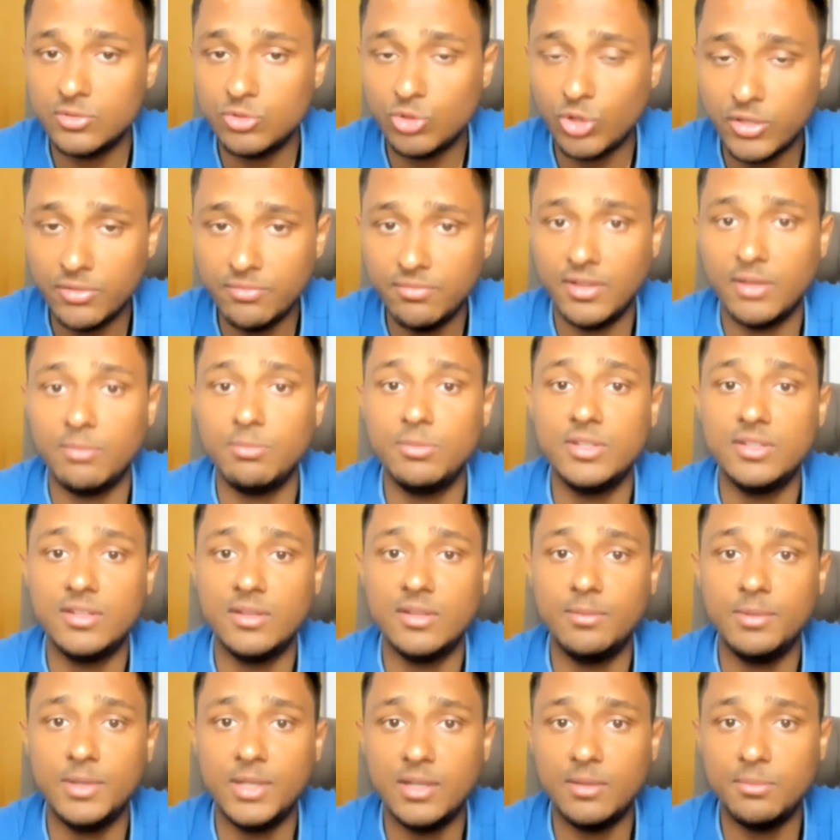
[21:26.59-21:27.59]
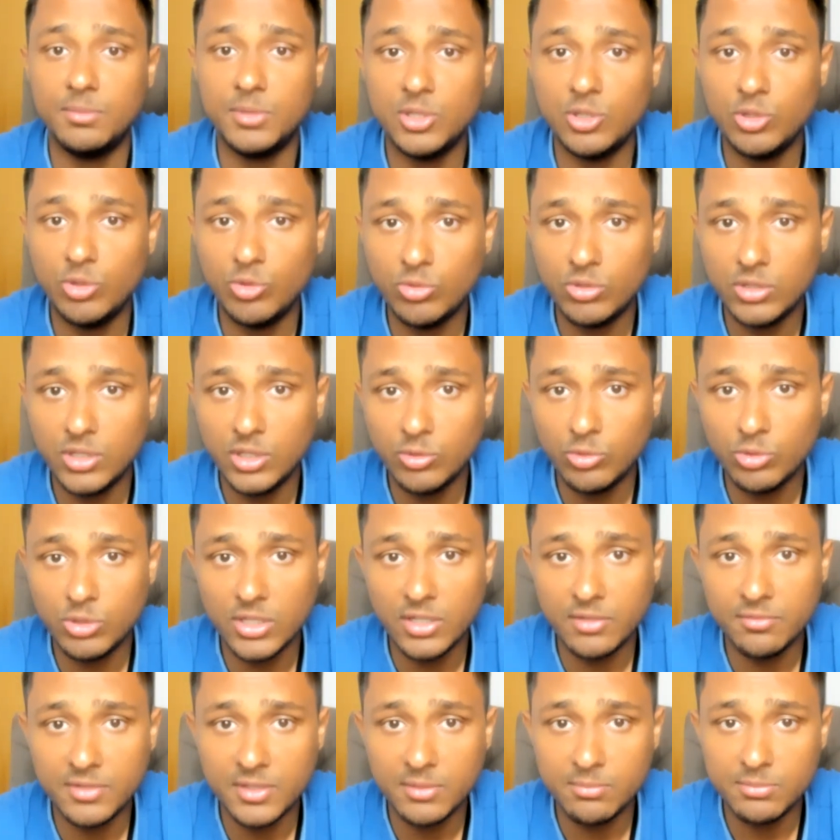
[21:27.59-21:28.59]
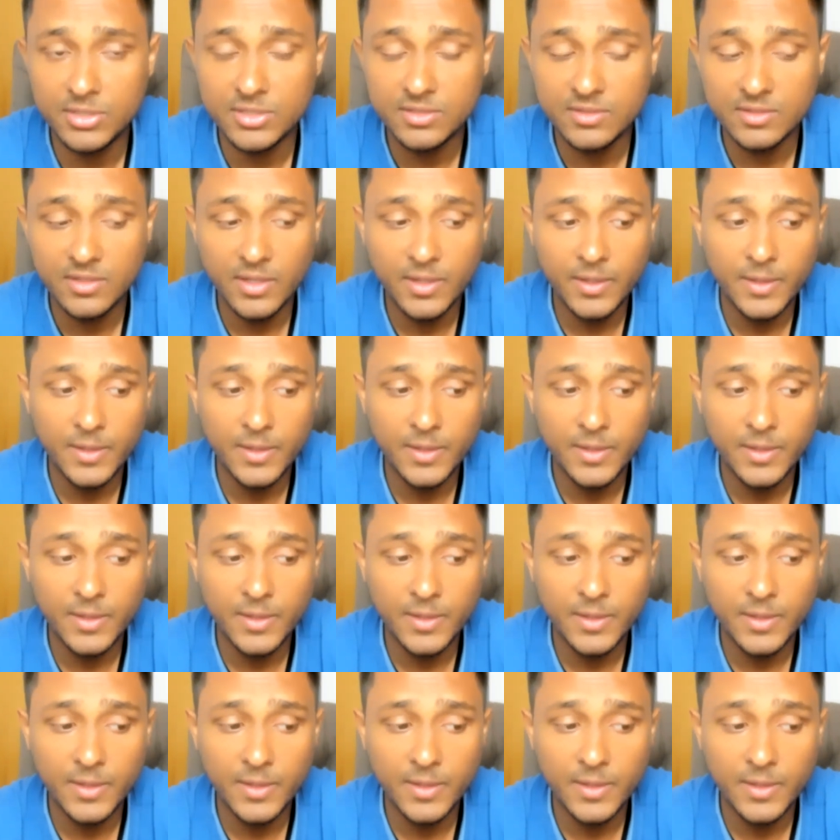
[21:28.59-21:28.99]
joint families are becoming nu nuclear families.